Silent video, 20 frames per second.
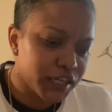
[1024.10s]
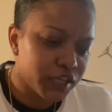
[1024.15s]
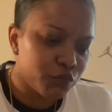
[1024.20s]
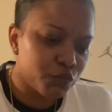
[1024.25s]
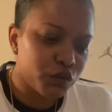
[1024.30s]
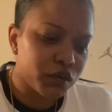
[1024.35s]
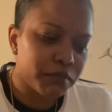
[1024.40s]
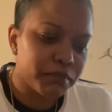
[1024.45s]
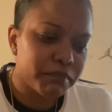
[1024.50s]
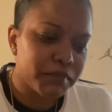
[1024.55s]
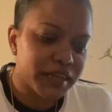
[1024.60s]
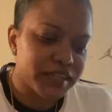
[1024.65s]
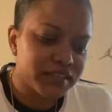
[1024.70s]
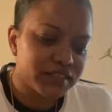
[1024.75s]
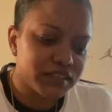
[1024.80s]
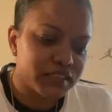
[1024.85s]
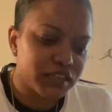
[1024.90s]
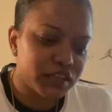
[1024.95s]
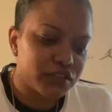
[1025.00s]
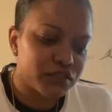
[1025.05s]
we're
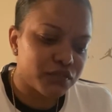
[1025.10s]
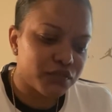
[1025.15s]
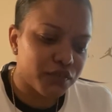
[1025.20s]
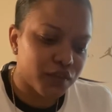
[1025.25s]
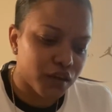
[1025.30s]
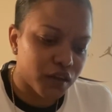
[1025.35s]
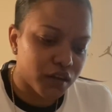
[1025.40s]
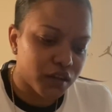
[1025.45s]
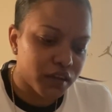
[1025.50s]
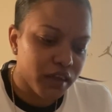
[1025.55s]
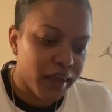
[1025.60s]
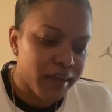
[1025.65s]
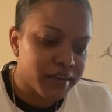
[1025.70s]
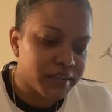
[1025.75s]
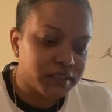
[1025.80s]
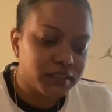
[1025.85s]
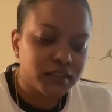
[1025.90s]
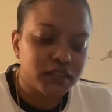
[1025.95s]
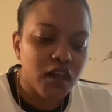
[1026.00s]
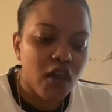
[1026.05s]
messy as fuck
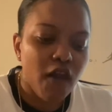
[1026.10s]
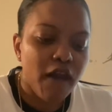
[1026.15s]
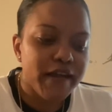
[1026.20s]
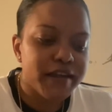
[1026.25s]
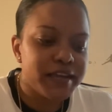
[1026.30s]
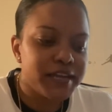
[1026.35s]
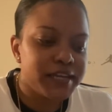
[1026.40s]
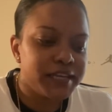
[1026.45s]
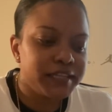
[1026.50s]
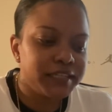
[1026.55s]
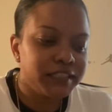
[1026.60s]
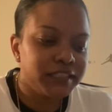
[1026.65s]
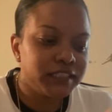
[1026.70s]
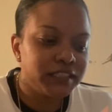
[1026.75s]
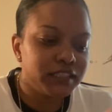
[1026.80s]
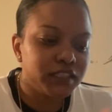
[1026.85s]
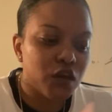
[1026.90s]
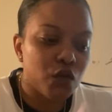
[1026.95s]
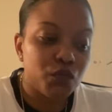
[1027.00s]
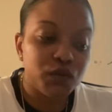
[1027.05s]

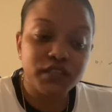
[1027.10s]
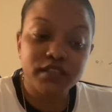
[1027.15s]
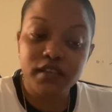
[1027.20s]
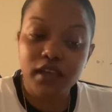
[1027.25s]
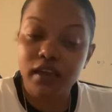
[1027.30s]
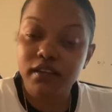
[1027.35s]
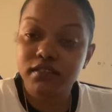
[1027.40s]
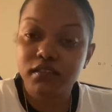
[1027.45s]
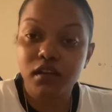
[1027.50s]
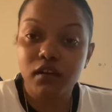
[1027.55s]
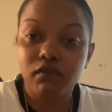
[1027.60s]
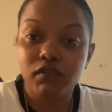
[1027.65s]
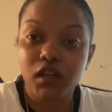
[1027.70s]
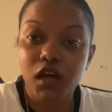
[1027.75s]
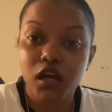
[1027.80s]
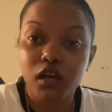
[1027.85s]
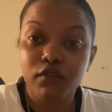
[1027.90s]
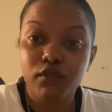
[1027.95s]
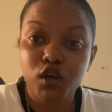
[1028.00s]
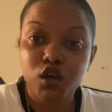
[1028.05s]
and we text a
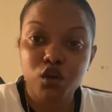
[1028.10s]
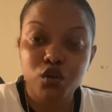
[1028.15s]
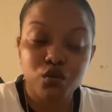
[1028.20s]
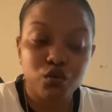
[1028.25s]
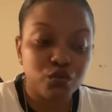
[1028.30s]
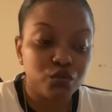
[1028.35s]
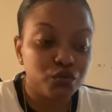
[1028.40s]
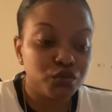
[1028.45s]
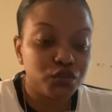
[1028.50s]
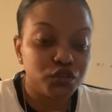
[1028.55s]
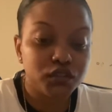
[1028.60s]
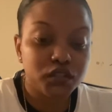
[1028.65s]
lot of hoes.